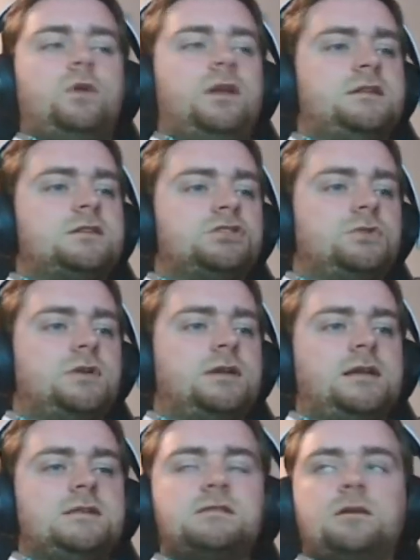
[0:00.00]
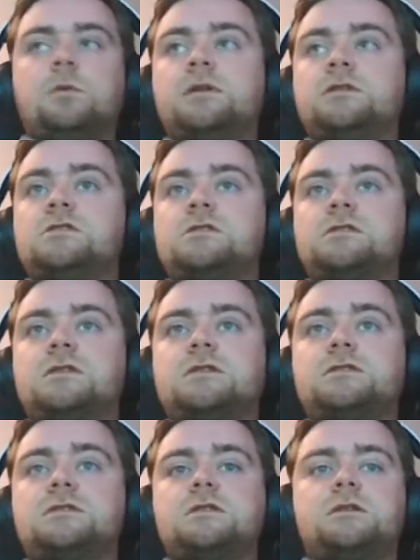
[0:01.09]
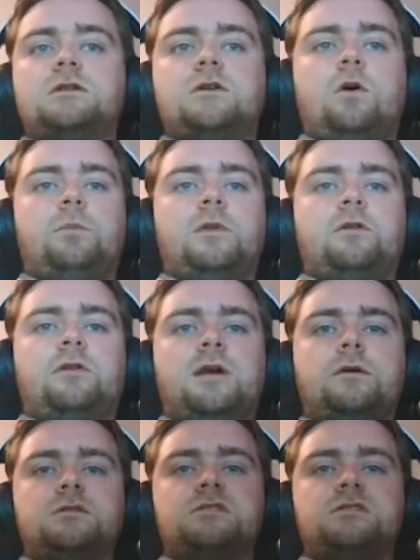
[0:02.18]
need to shoot at least double digits in this opening round.